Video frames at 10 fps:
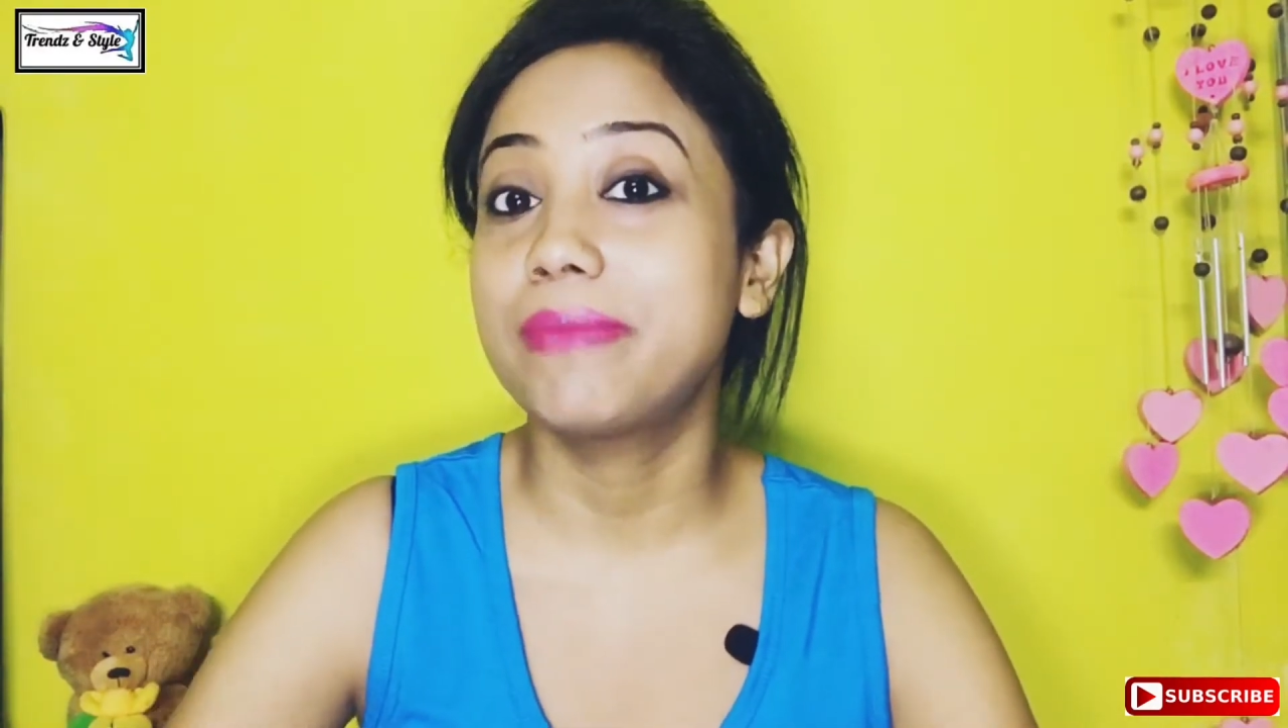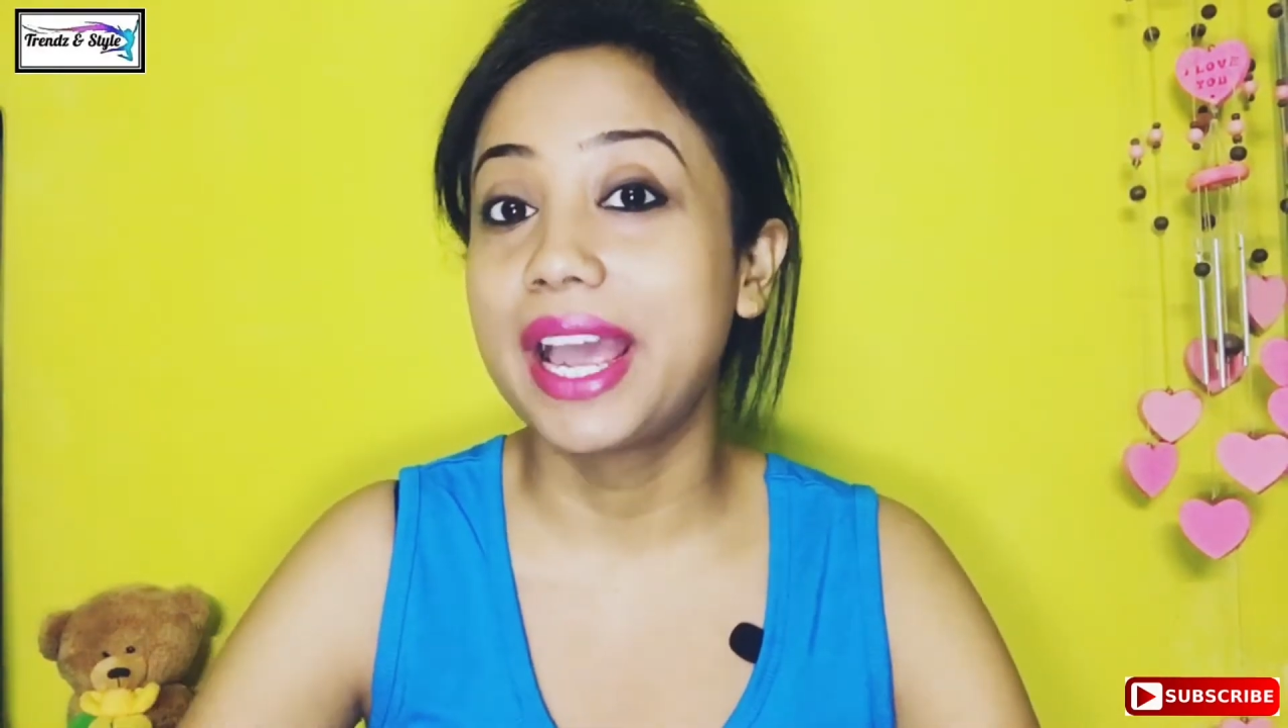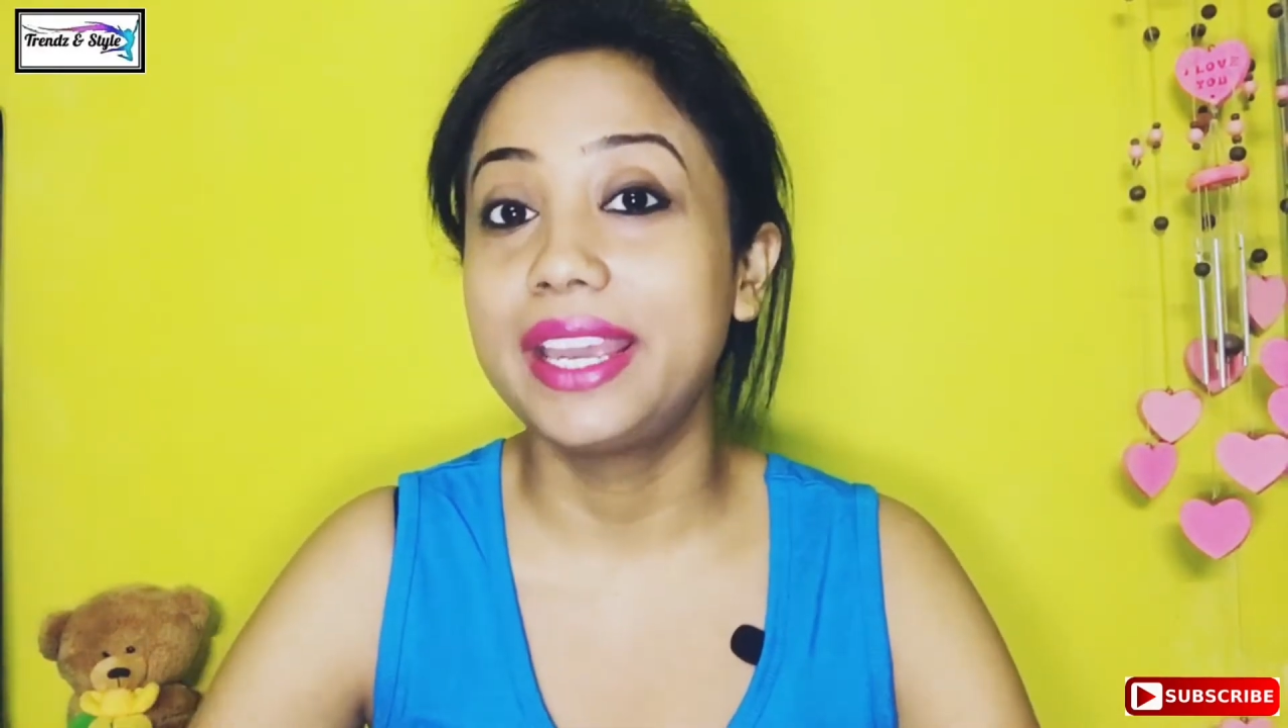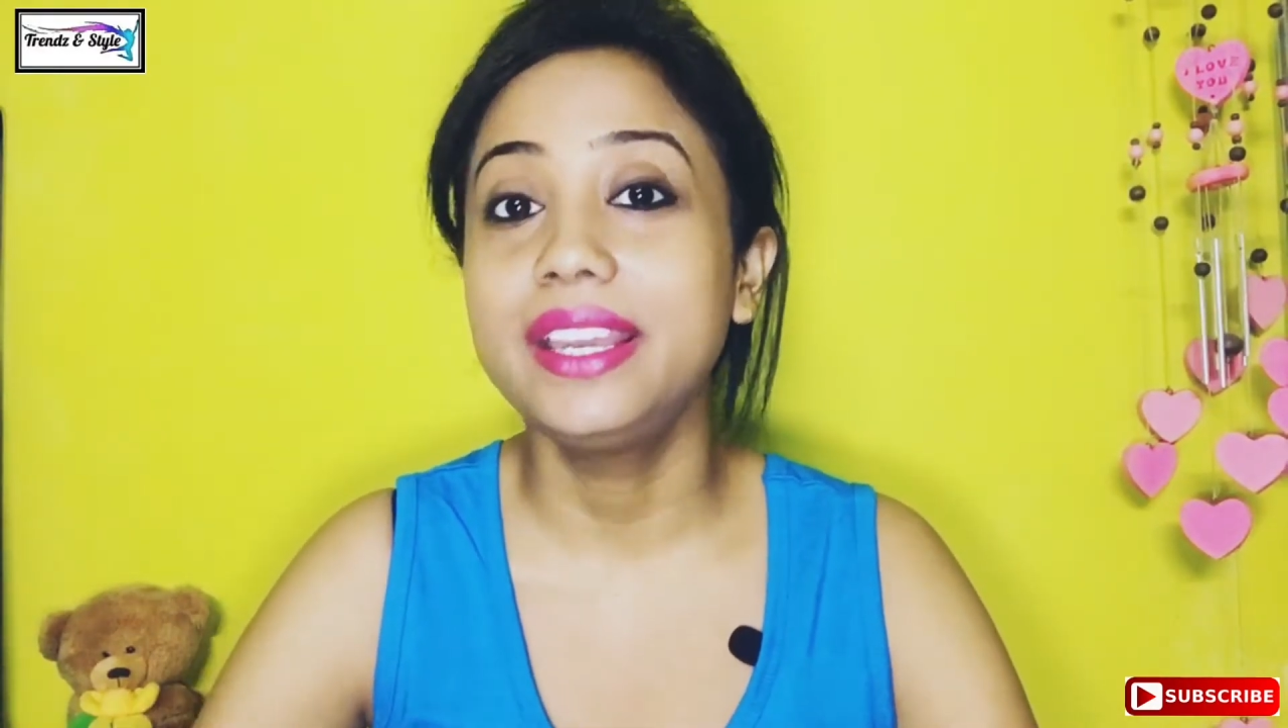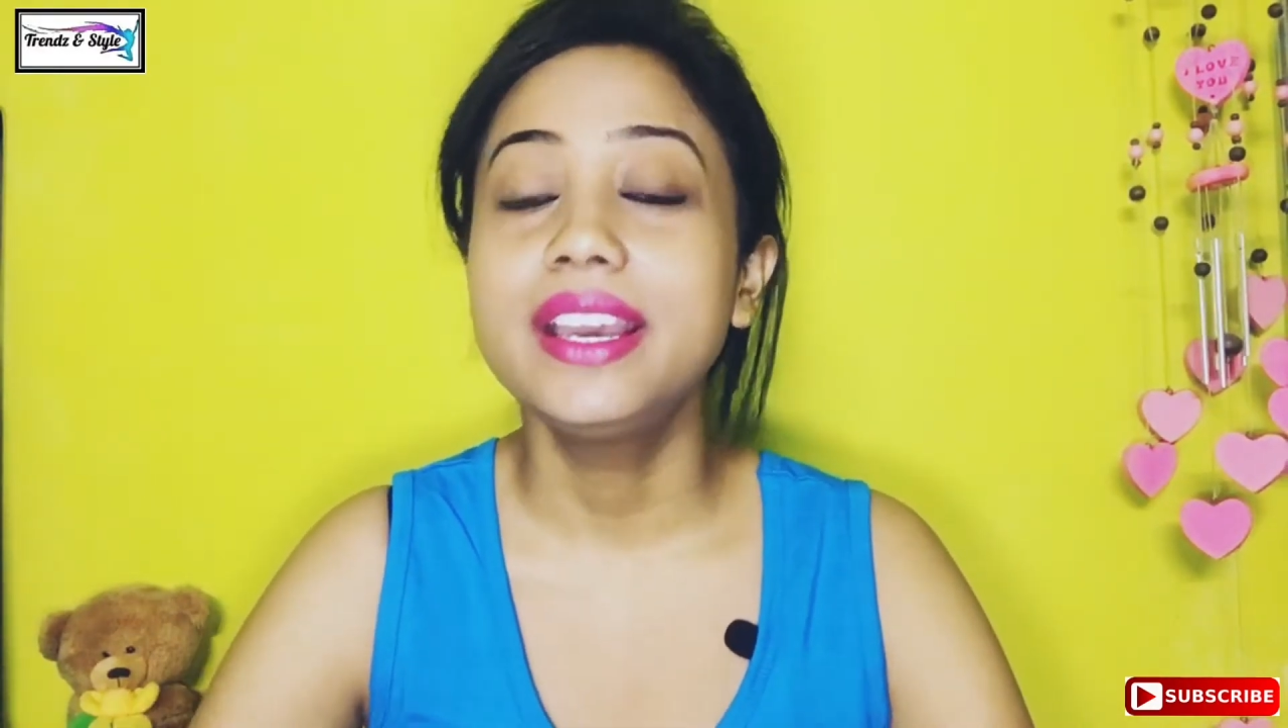
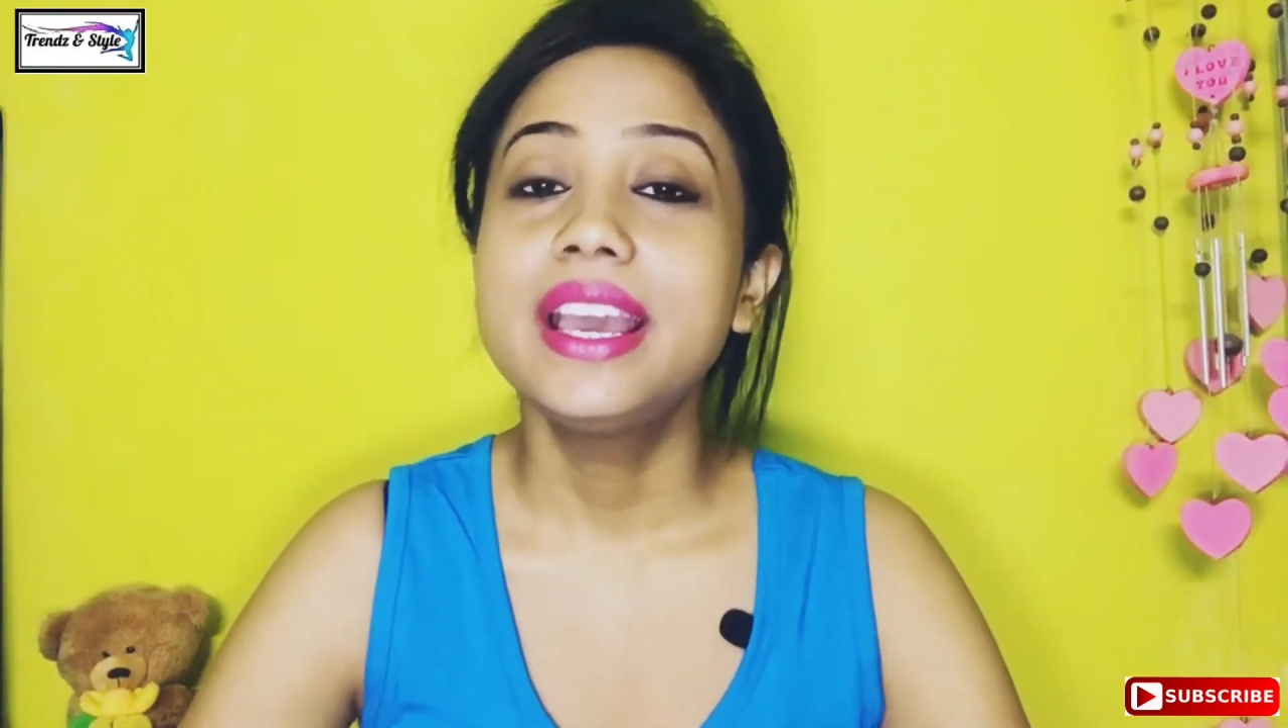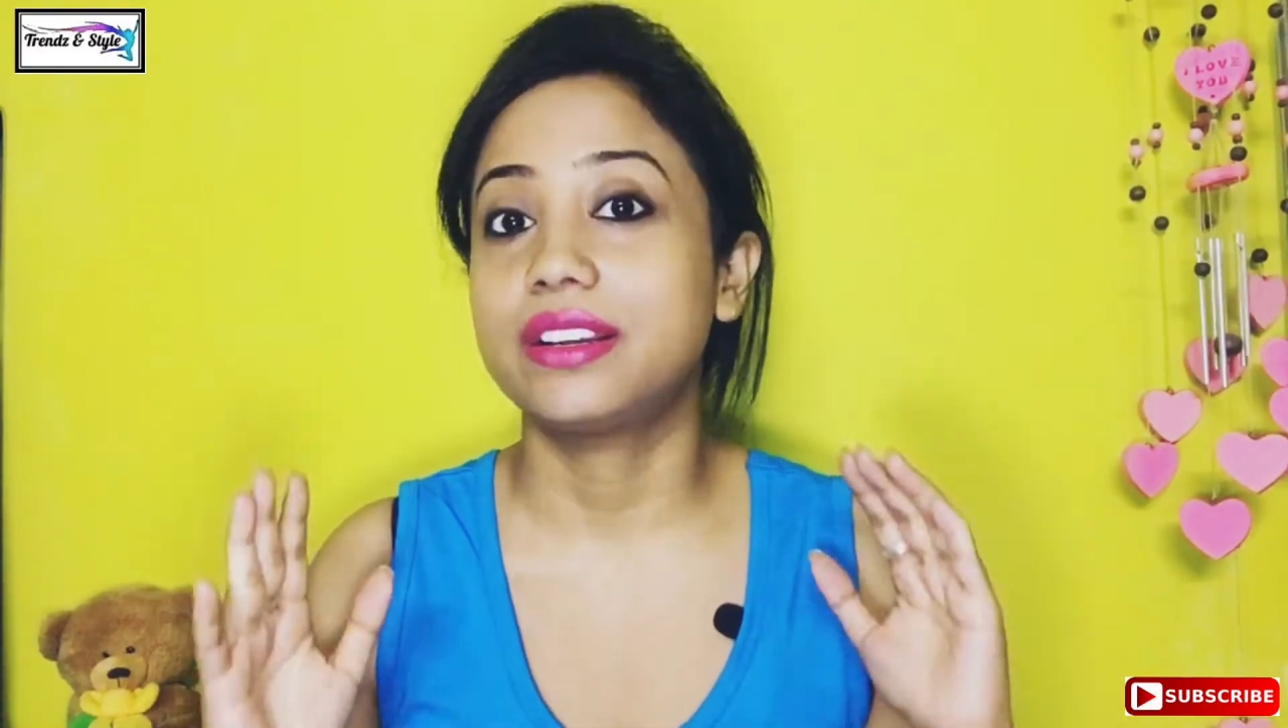my